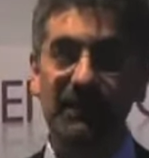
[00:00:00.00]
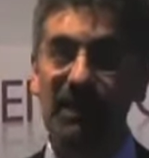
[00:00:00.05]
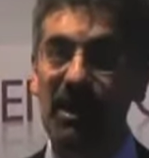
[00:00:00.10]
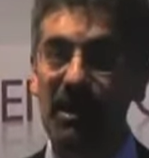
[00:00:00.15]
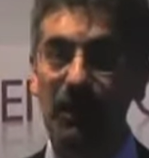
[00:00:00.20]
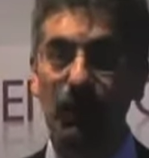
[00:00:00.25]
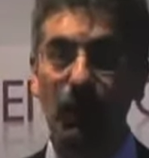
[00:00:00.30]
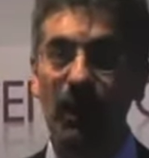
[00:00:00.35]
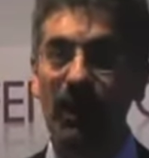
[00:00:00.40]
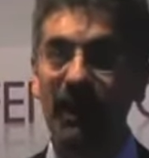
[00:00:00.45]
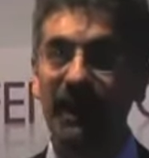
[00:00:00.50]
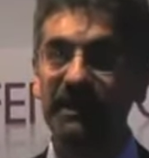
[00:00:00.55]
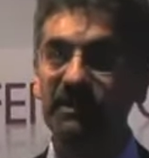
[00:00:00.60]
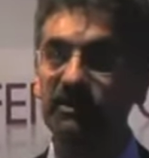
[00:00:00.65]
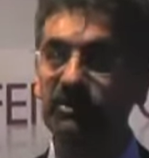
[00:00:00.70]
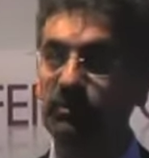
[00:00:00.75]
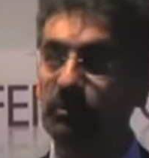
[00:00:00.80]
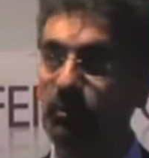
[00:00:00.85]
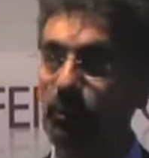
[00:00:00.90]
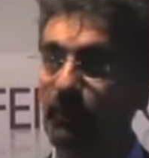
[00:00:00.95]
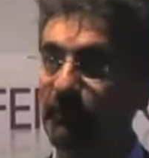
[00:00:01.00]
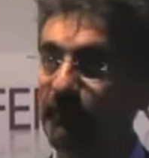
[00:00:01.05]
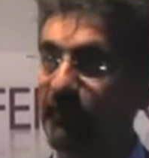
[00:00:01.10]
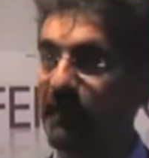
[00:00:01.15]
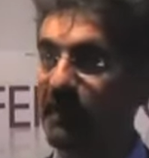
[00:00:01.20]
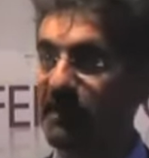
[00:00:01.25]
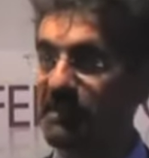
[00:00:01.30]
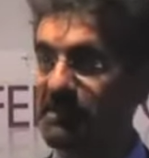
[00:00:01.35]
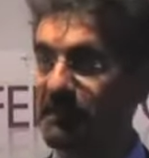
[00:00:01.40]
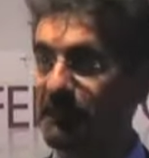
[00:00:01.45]
Likewise, we
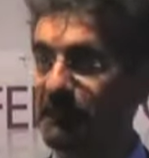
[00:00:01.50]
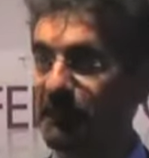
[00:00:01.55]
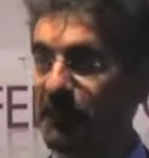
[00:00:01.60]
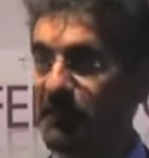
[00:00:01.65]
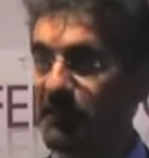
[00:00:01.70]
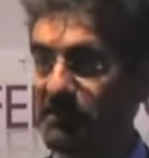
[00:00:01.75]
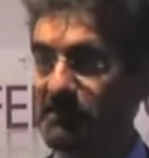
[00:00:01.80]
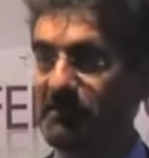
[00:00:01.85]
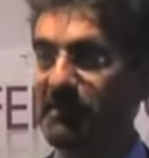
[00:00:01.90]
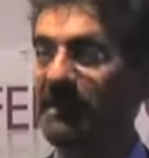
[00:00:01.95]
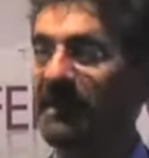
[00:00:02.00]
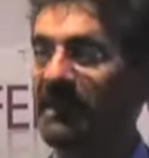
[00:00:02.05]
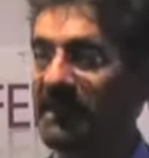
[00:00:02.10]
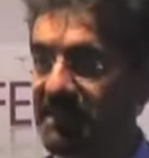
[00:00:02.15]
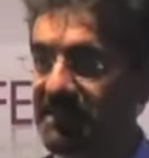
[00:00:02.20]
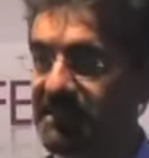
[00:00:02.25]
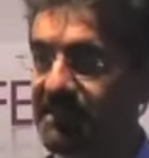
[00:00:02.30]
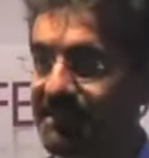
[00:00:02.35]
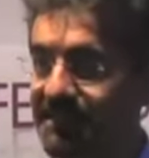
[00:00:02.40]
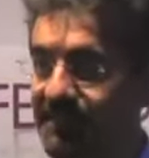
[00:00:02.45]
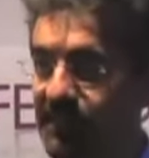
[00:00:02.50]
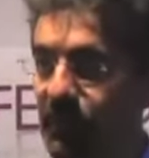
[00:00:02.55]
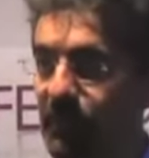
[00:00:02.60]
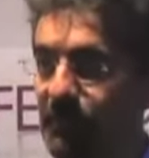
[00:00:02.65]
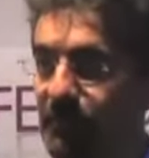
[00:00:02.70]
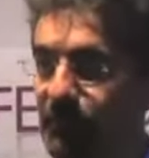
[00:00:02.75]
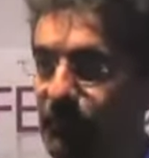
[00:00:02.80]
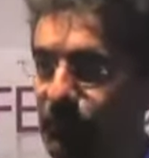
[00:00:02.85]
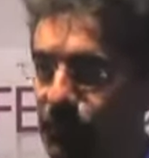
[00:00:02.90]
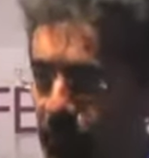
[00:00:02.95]
find it's the first place
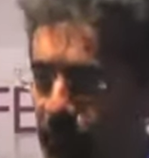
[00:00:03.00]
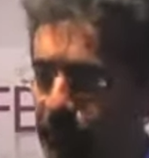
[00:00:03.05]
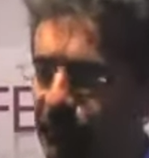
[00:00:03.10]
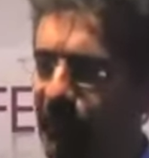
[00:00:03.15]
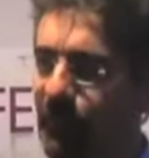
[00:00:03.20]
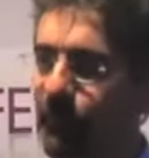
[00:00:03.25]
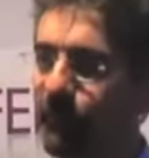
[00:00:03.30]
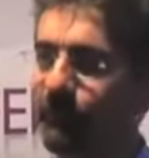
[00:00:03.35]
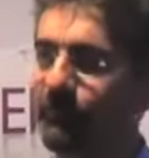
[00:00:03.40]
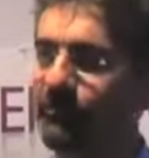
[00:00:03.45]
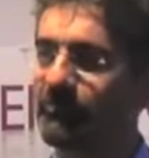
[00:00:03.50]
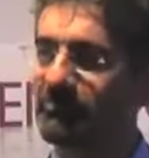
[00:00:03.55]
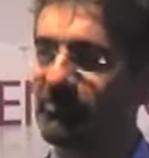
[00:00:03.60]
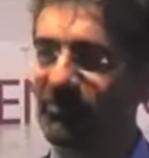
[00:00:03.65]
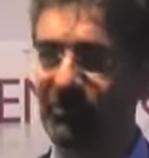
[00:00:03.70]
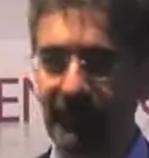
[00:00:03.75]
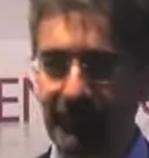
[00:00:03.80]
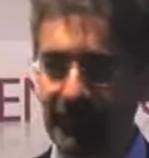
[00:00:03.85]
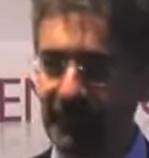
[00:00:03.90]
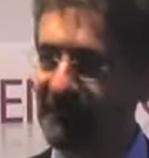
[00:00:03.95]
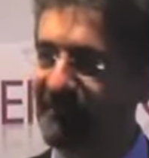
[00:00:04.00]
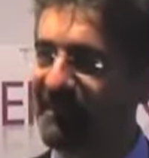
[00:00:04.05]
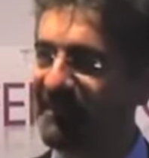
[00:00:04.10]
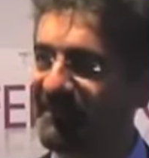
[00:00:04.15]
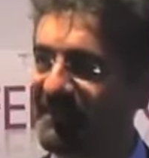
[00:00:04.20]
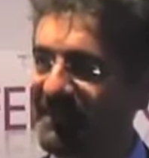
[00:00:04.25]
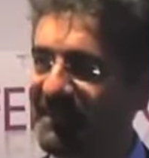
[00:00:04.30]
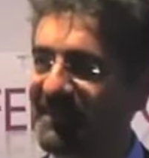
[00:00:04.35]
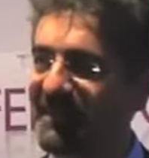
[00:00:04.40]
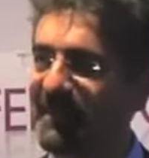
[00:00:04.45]
that new folks sniffing
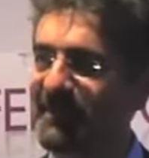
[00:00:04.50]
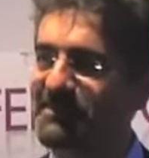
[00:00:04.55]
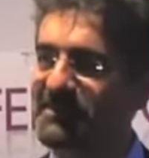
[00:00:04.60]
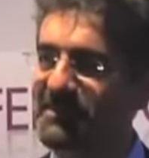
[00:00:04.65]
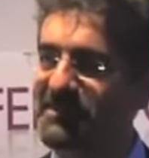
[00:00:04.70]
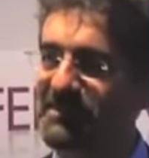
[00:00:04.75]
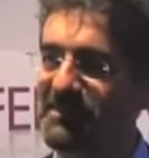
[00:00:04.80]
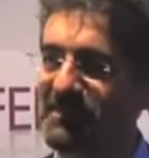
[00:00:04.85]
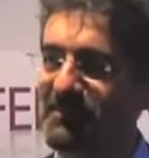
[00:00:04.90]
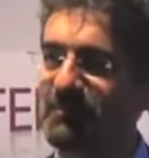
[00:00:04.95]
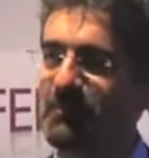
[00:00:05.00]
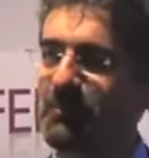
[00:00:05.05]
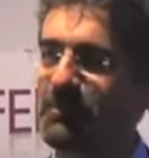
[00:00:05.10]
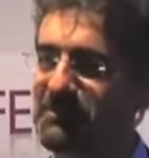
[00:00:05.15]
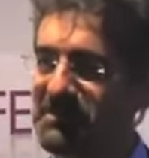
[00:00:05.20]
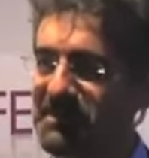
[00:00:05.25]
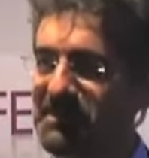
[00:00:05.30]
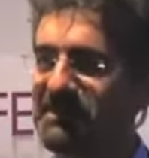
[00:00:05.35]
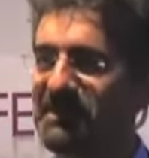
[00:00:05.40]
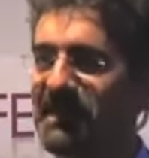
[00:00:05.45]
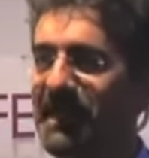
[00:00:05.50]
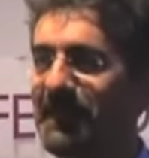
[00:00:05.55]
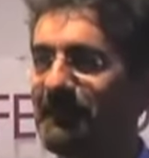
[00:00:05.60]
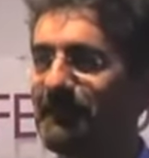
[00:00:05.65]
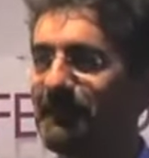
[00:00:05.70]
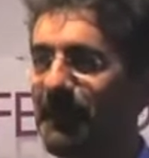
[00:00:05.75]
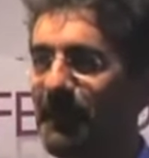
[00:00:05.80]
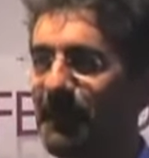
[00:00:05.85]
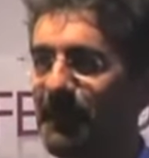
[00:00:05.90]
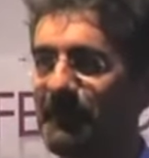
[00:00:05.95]
around the ecosystem, wanting to get
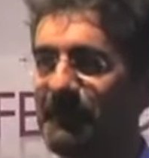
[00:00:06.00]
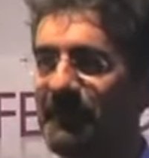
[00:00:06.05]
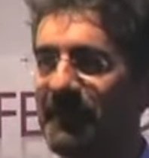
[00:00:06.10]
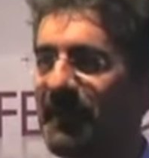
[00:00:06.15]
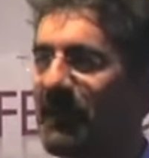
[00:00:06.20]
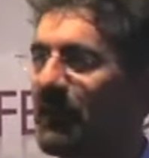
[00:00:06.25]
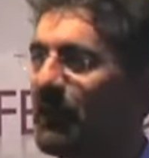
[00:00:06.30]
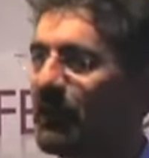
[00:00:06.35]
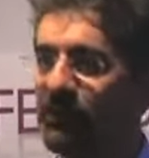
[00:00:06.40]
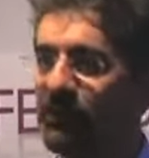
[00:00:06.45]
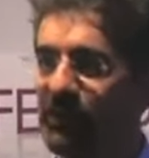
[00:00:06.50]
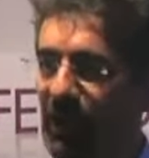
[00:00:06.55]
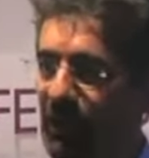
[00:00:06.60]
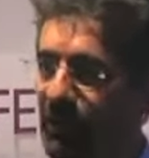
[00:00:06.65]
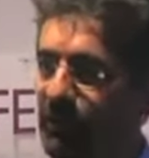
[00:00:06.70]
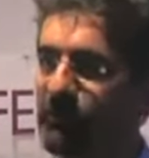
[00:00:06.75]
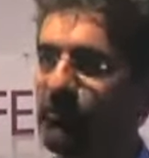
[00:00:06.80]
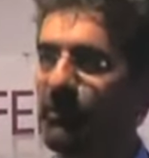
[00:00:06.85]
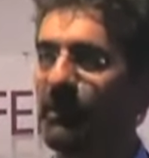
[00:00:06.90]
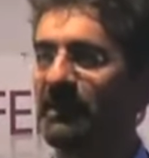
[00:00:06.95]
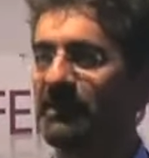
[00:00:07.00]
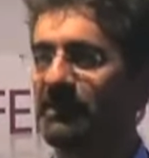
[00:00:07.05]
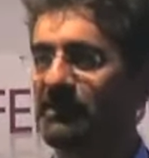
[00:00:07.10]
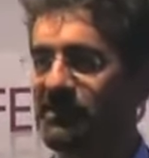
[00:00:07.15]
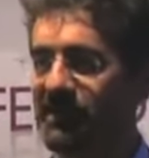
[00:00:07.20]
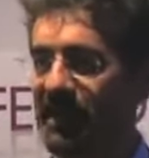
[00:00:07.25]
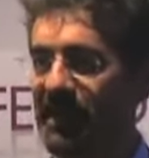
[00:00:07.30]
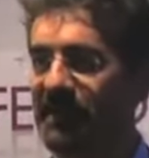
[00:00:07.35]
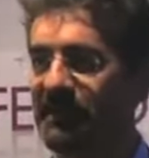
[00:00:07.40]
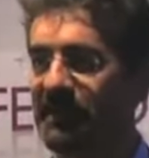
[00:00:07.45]
involved, go to
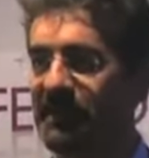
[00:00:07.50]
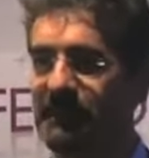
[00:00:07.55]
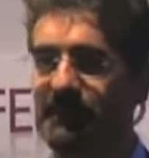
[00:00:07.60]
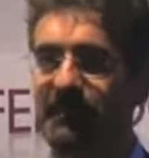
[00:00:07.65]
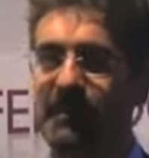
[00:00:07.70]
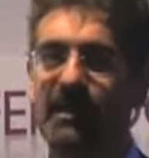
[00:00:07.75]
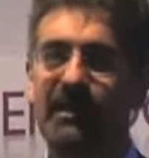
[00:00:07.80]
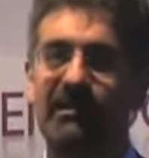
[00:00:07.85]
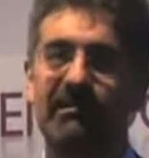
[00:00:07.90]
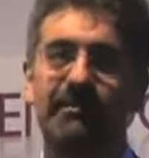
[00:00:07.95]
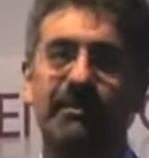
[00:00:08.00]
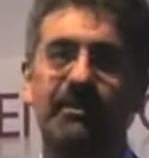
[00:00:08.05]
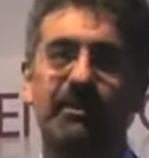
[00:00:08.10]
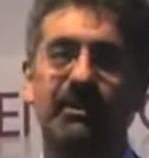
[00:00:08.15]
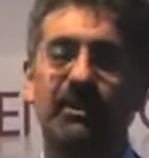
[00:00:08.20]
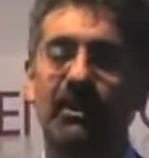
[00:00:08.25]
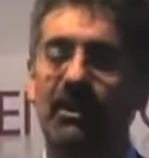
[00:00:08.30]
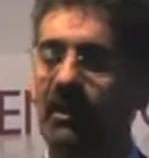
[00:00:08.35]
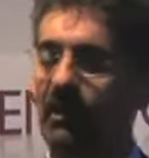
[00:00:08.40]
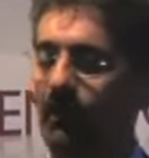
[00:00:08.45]
understand the environment.